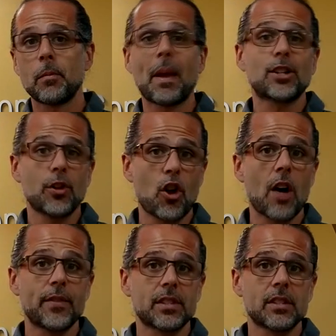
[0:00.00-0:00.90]
Make sure the
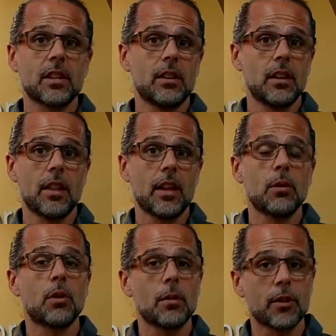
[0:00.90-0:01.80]
office that
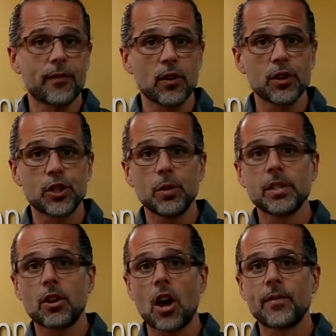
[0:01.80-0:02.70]
you get referred to is
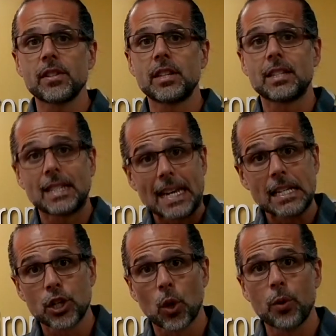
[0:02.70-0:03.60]
an office that
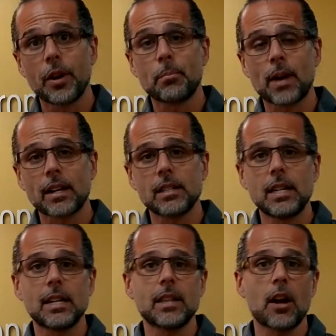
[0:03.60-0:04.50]
sees children in
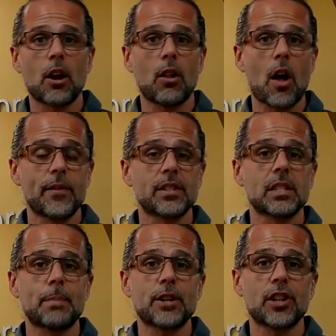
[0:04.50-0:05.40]
pregnancy, because not all offices
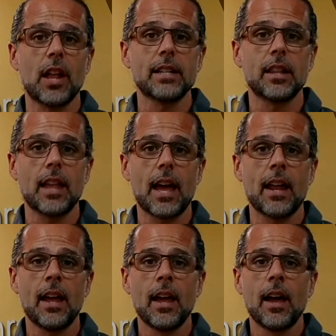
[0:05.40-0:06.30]
specialize in that.
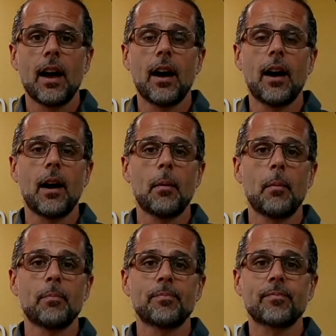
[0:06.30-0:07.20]

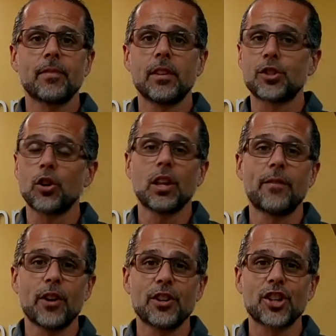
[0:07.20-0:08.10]
And certainly if
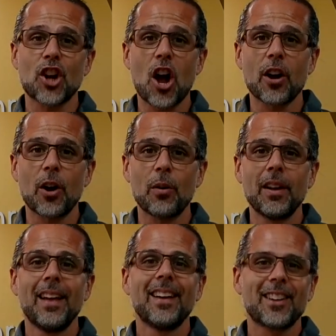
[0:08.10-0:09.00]
you're in Chicago,
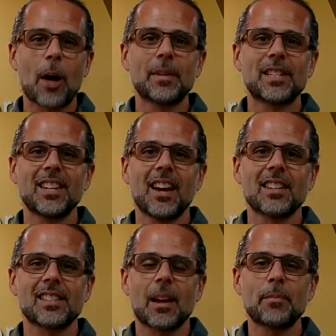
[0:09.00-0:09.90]
come and see
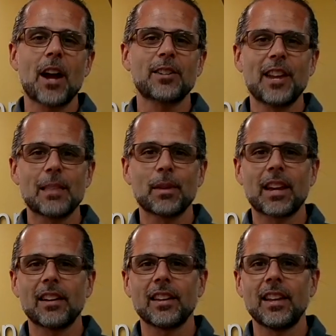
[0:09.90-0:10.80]
us. I'm Dr. Heath
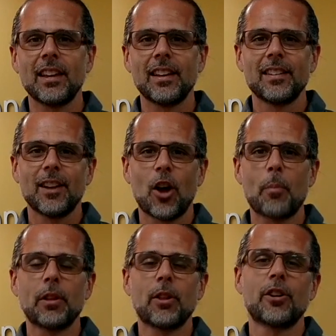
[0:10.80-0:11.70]
McKinley.
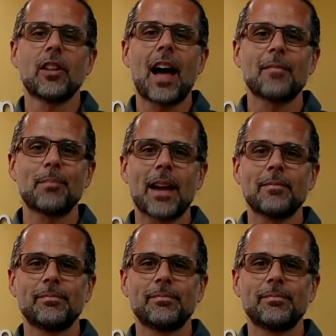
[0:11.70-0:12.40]
Hope you learned a lot. Bye.